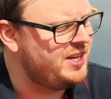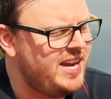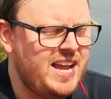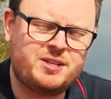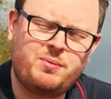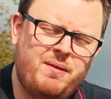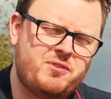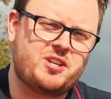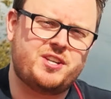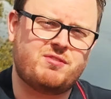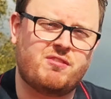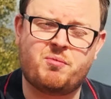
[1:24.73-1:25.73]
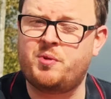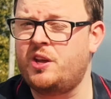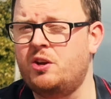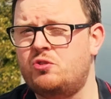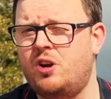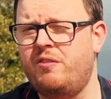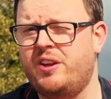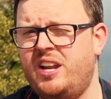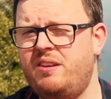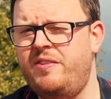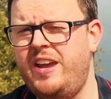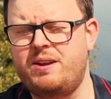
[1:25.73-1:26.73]
that you get to advertise for everyone that you're driving an
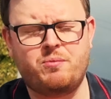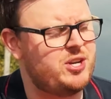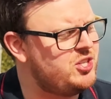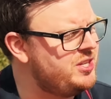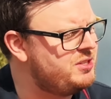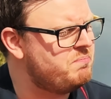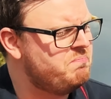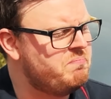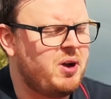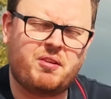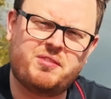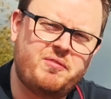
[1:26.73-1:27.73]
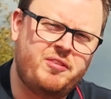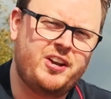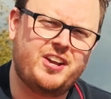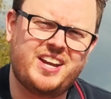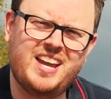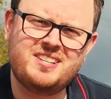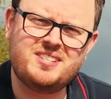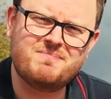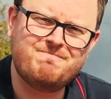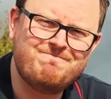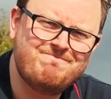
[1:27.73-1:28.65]
EV, which is half the fun, I guess.